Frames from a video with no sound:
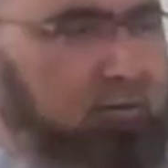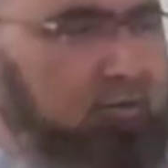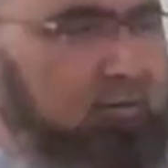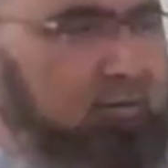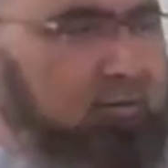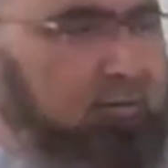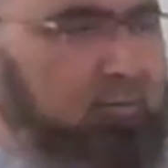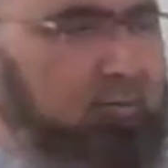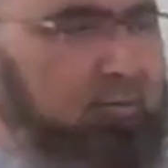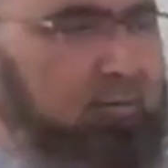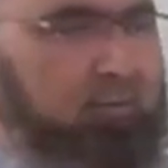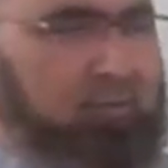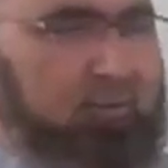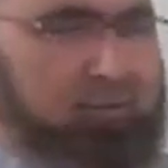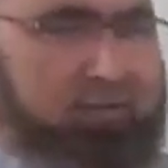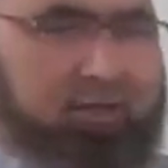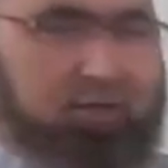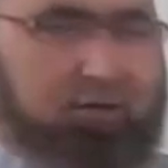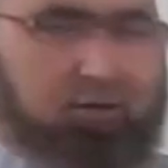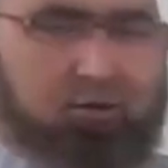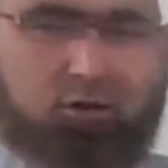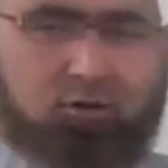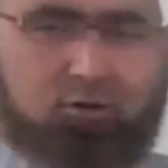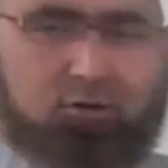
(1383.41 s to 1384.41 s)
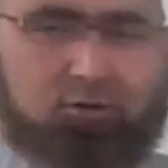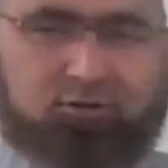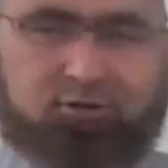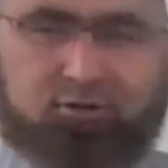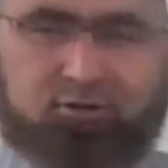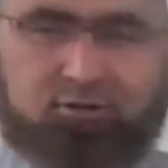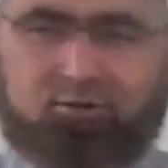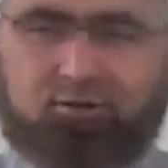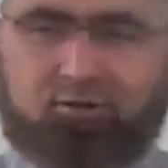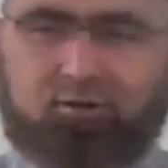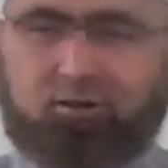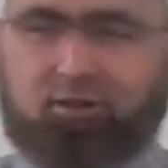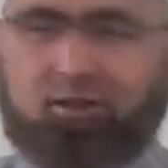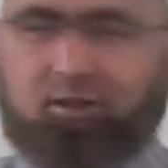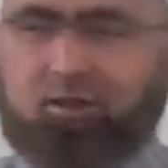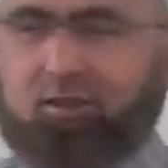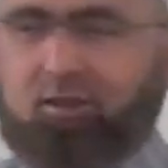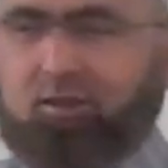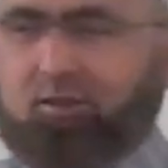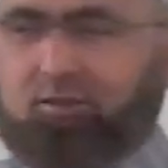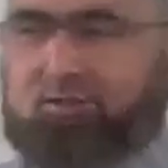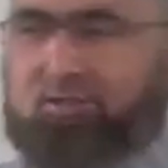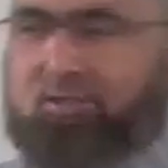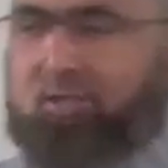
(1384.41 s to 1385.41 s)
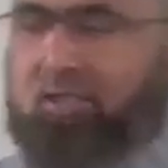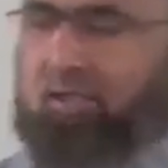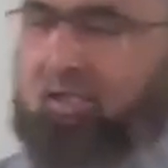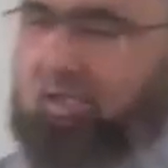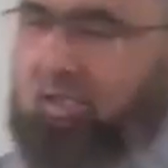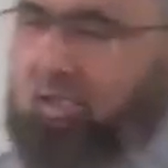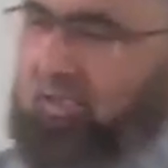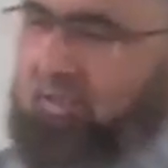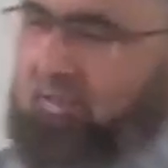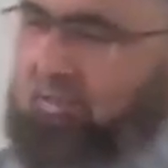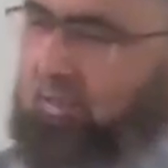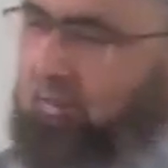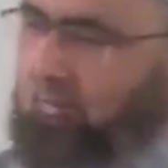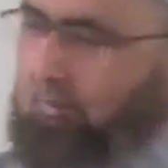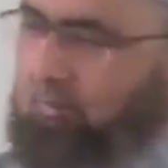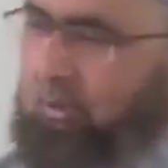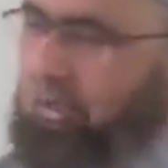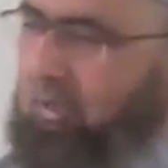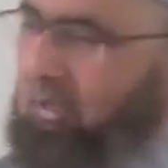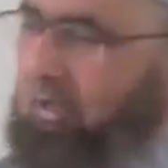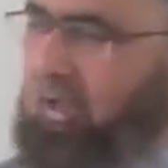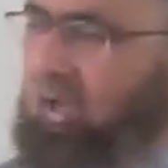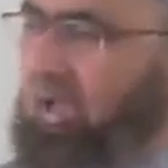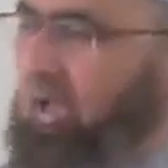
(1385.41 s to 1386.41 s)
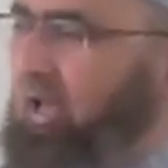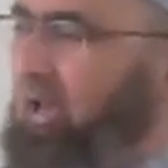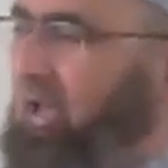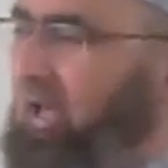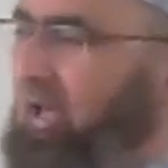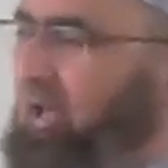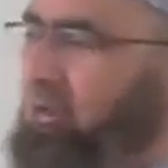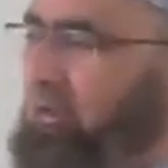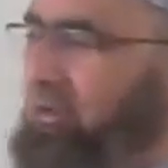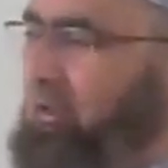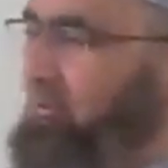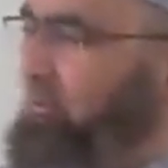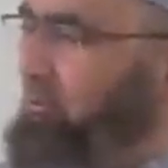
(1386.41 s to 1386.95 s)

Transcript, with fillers: Some people think, oh, singing is completely halal.